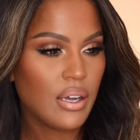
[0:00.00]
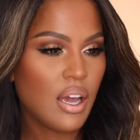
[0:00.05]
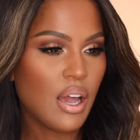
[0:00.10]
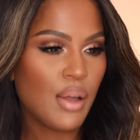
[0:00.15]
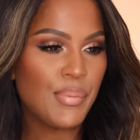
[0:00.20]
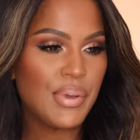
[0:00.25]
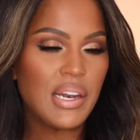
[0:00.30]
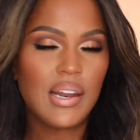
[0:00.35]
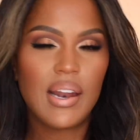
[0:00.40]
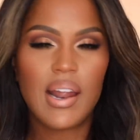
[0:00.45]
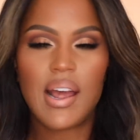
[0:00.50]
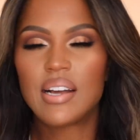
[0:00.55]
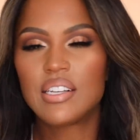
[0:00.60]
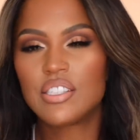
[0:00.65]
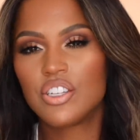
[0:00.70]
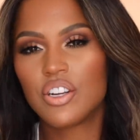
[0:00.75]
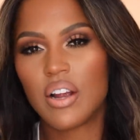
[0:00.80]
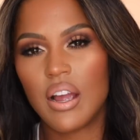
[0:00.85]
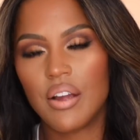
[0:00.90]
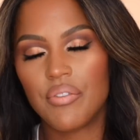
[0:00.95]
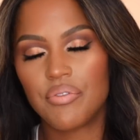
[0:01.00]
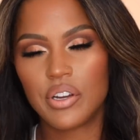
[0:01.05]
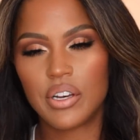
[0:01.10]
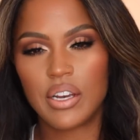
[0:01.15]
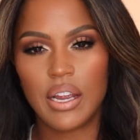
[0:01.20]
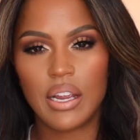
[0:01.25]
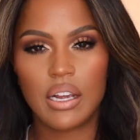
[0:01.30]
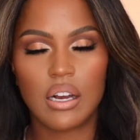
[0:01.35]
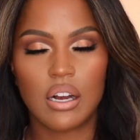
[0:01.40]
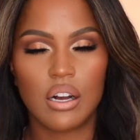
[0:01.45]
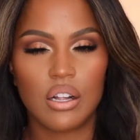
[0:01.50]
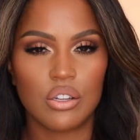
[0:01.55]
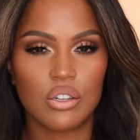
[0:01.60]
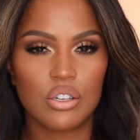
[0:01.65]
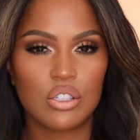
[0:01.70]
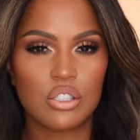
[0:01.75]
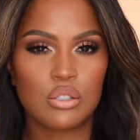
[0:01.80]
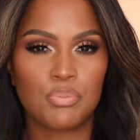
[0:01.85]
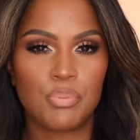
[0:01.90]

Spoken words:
I mean, it has your everyday colors,